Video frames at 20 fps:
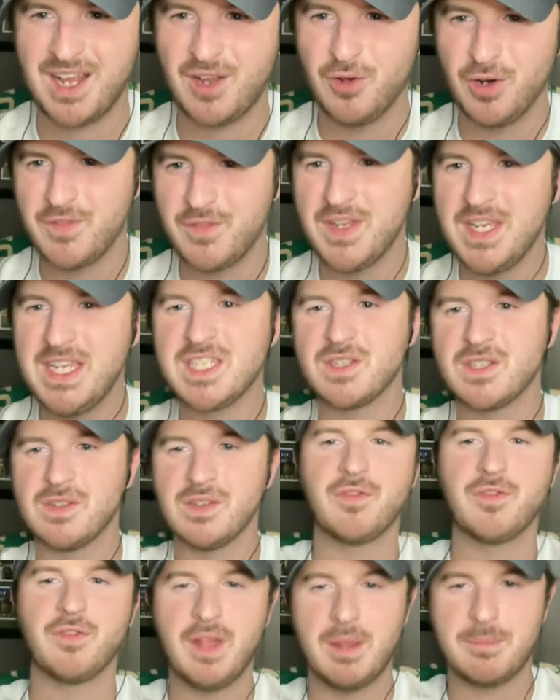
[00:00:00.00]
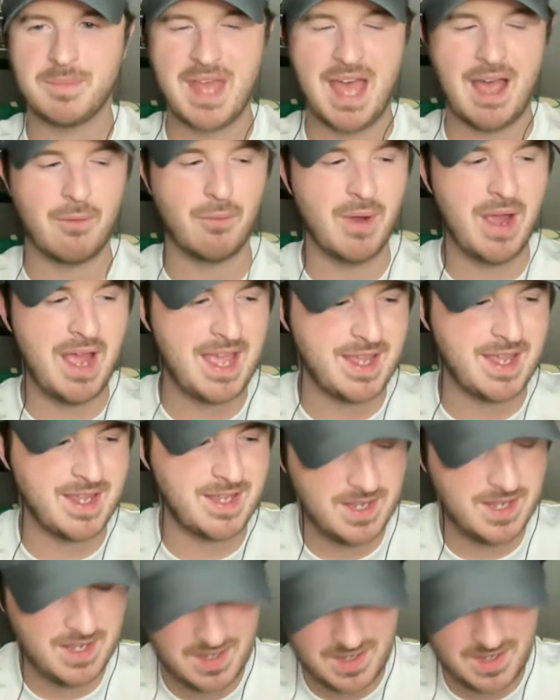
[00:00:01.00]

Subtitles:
could have easily flipped that way.